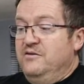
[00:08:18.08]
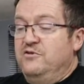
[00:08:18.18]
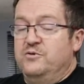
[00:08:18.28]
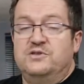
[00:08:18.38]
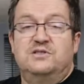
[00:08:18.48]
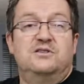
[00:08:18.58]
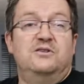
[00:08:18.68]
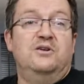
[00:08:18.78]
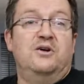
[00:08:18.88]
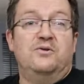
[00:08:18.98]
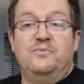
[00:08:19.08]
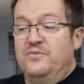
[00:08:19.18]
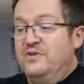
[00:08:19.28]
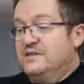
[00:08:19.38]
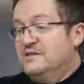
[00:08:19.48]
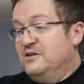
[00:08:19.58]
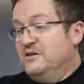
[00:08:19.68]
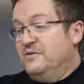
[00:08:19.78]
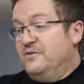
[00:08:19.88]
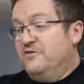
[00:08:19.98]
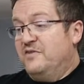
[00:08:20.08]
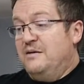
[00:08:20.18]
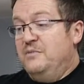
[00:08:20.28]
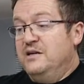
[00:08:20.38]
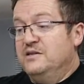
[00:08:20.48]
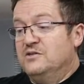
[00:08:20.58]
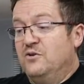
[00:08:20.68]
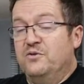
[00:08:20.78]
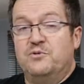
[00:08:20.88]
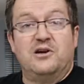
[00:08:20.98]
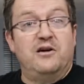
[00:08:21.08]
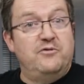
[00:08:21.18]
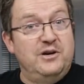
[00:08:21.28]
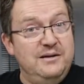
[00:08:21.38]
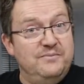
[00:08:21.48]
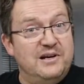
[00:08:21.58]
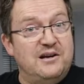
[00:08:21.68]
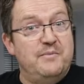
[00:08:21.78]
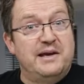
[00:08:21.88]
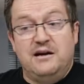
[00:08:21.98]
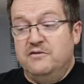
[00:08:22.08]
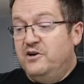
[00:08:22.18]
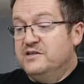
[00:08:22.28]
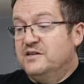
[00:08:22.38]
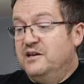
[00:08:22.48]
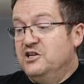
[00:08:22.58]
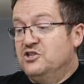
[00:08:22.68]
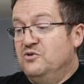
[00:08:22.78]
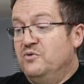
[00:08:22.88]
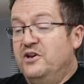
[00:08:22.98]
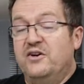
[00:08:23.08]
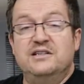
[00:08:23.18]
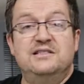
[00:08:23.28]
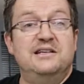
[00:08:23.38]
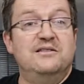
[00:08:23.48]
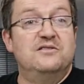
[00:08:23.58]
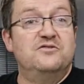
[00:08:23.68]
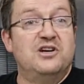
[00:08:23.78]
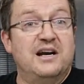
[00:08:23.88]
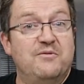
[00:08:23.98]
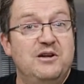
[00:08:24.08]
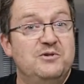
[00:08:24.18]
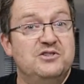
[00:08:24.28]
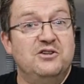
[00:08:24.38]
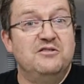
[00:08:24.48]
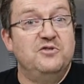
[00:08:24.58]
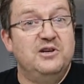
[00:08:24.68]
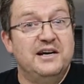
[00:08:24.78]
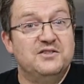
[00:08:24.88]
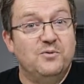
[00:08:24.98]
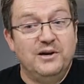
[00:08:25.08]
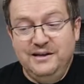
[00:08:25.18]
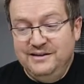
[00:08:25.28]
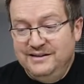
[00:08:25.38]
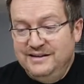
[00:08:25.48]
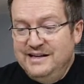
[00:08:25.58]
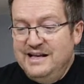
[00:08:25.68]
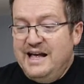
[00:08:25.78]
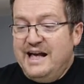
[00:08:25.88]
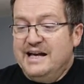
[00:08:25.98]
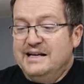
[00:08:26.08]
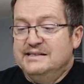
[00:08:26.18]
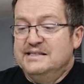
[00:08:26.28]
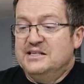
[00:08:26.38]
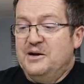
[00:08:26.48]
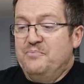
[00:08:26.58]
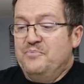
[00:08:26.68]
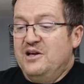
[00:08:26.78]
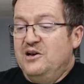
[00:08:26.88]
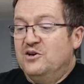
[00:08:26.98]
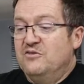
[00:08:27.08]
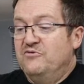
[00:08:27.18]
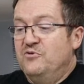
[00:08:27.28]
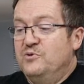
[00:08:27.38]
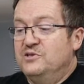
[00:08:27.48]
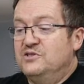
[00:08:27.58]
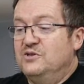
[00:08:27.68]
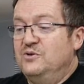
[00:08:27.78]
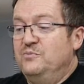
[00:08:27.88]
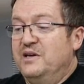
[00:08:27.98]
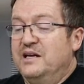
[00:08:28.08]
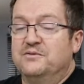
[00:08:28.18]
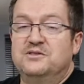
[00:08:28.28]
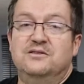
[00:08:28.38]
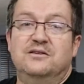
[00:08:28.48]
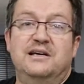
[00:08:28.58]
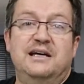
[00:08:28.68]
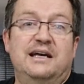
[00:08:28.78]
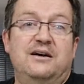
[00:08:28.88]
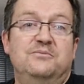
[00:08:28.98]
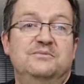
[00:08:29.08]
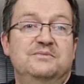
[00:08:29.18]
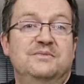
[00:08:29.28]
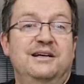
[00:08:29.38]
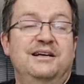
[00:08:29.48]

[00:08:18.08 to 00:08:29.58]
viewers to know that the family is on the recovery. They're coming out of isolation on the 19th of January, which is only a few days away, and they're looking forward to being able to get out and